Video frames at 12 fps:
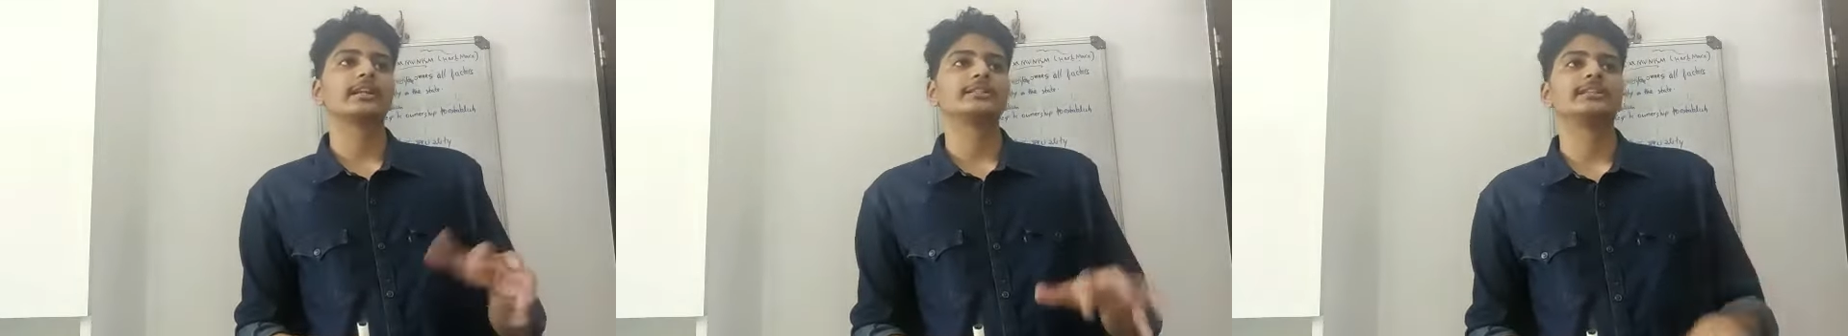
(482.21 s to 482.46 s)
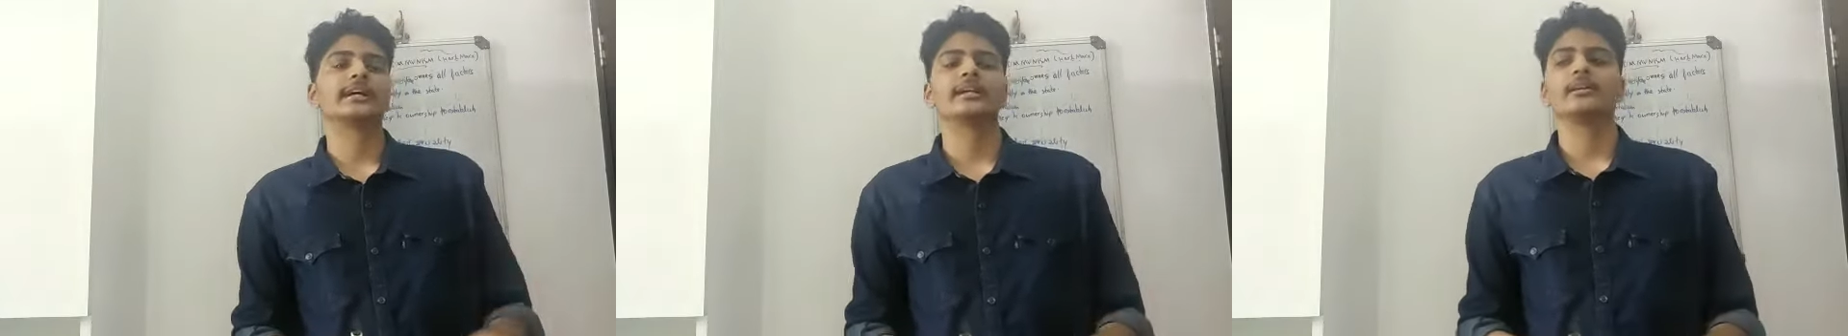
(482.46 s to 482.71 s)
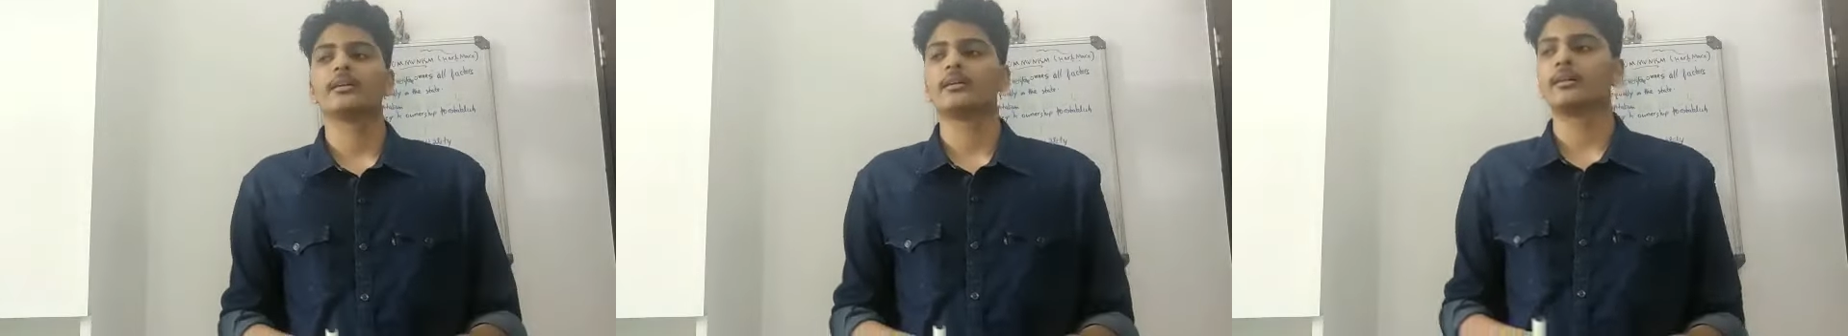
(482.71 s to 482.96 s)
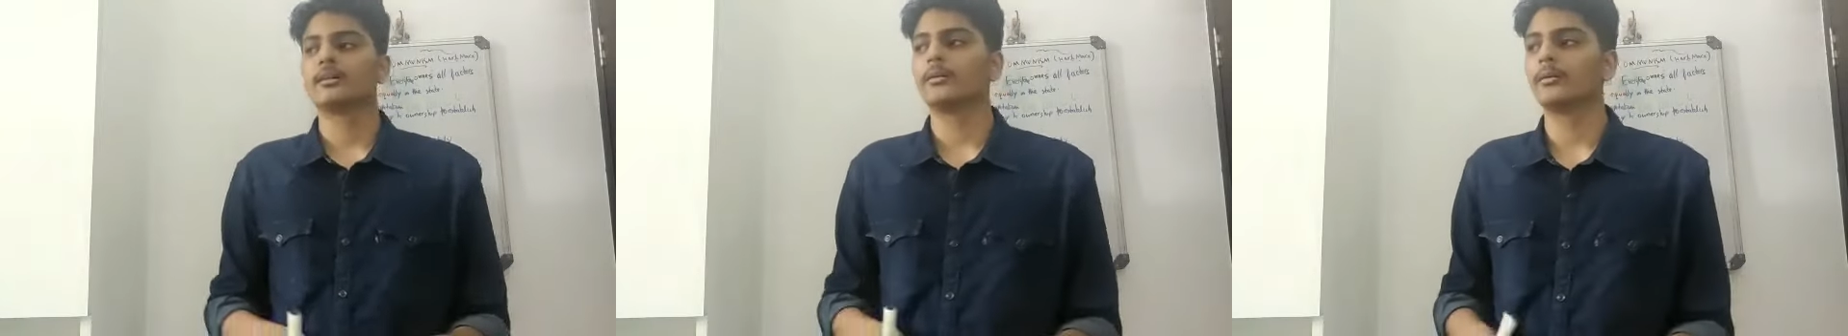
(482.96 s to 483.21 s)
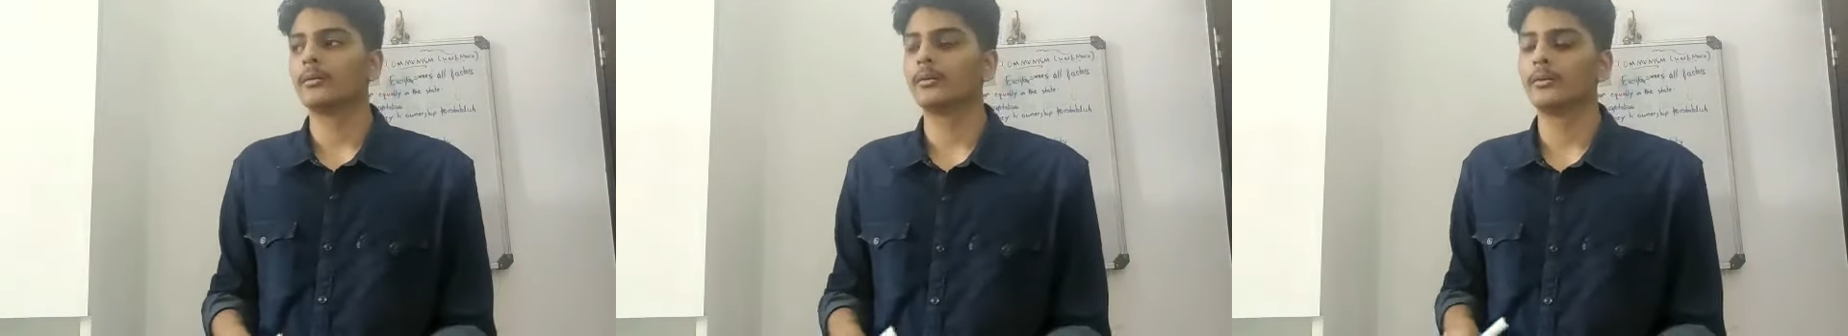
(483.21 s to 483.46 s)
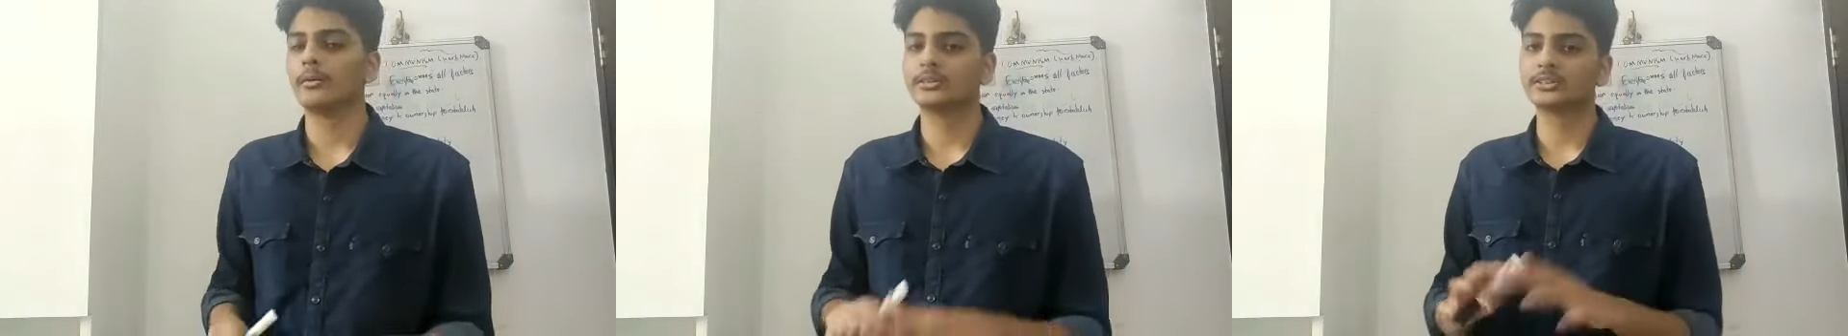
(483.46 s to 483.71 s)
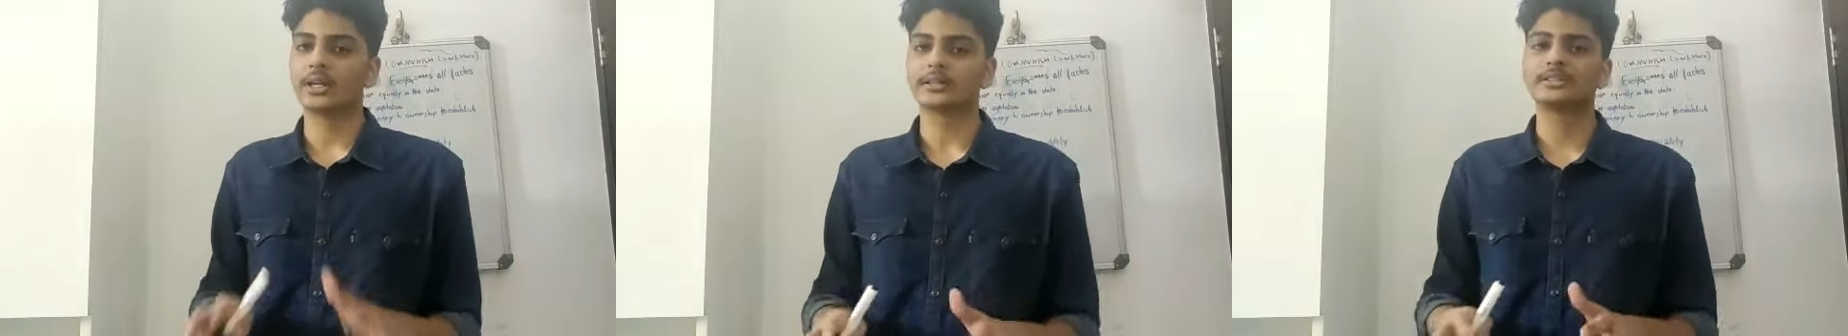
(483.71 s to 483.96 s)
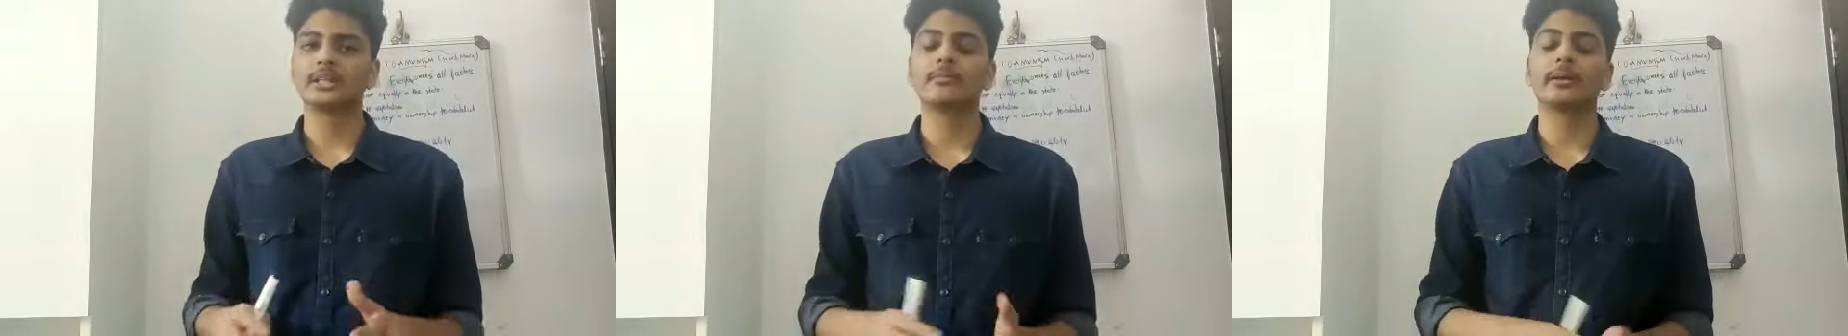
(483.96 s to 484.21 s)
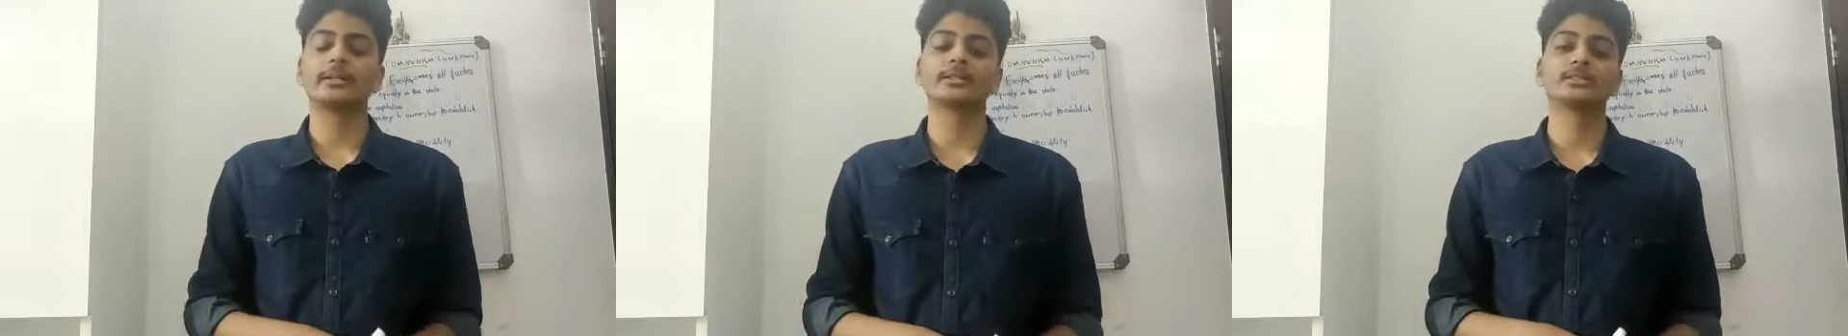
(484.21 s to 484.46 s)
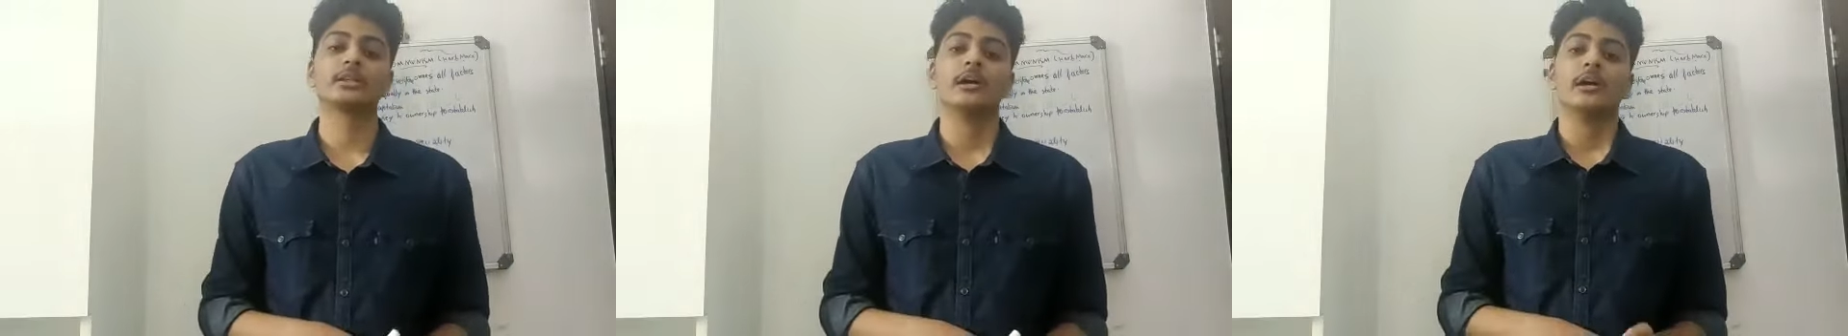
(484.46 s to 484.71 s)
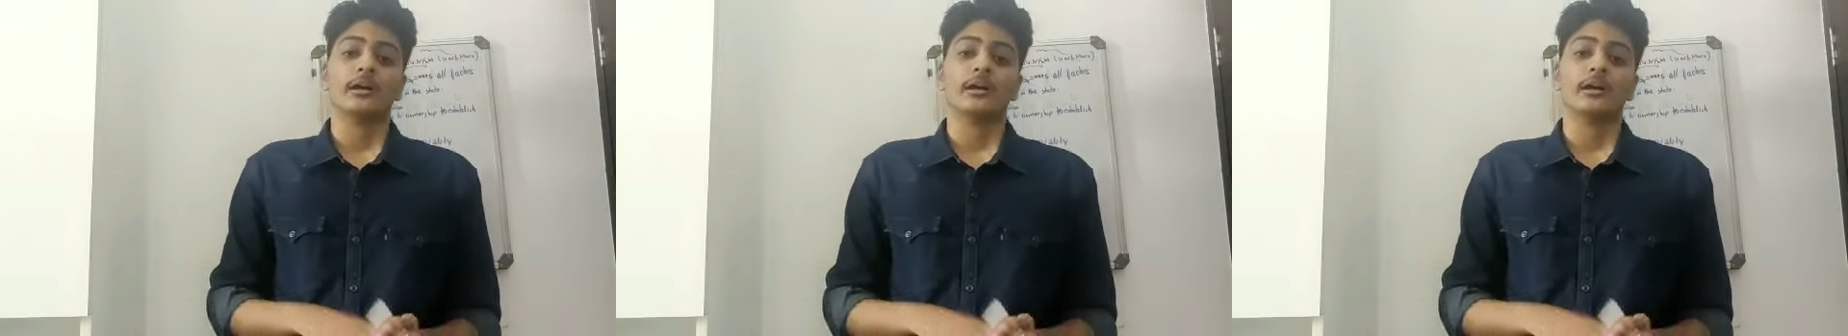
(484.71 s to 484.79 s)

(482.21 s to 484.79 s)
fragile structure but is